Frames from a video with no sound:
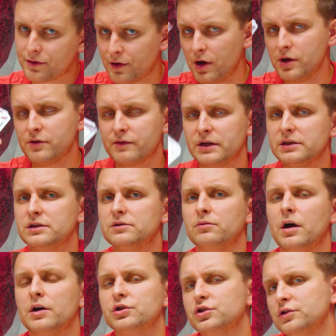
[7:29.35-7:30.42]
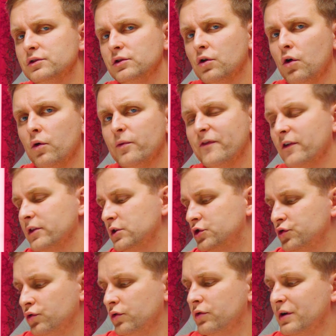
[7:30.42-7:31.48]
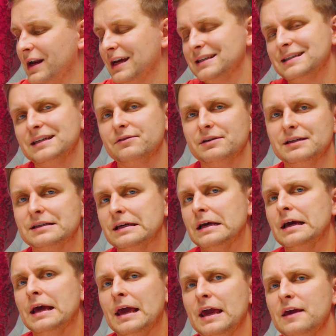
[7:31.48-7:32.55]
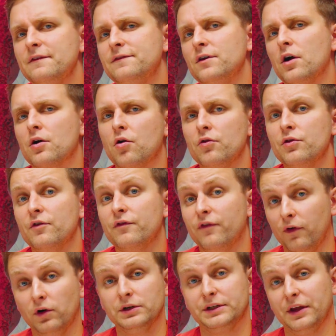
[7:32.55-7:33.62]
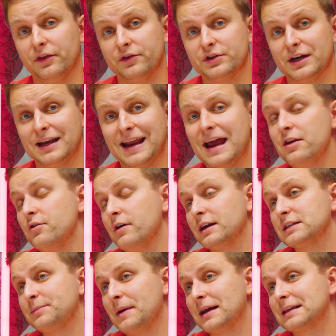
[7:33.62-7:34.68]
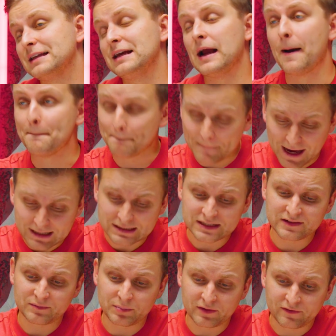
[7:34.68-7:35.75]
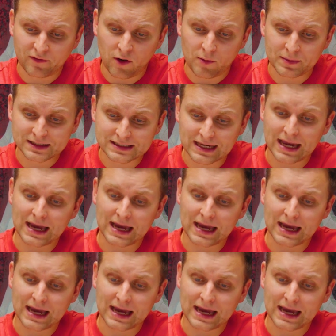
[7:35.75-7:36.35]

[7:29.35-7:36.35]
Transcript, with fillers: Third reason why you shouldn't go for the 200S series, if you are on the 14th gen and you're expecting a massive performance